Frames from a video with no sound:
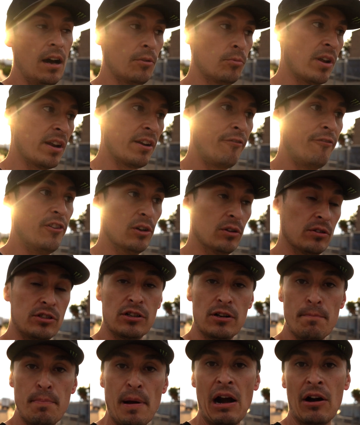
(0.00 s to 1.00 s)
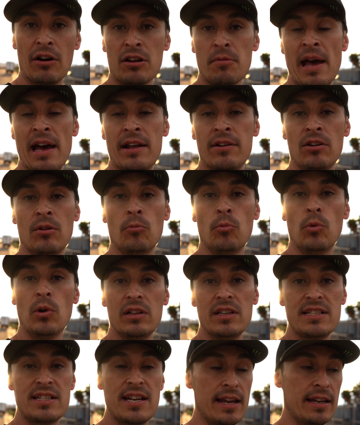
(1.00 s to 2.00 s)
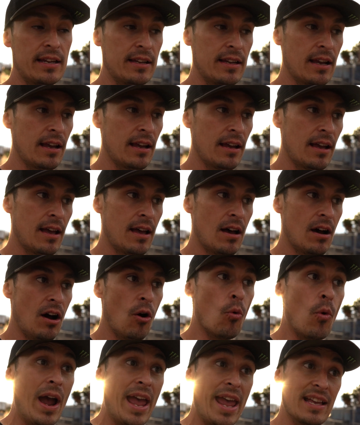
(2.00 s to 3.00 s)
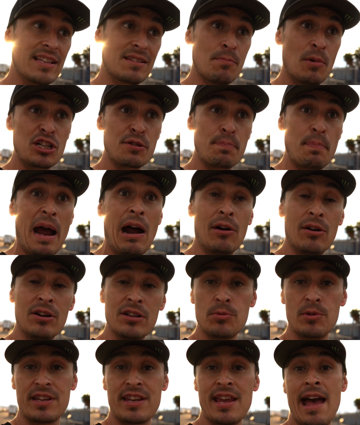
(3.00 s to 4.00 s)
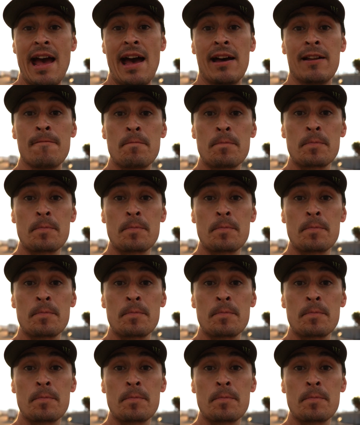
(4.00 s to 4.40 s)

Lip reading: run a filter, power commander, and really take away as much power as we can.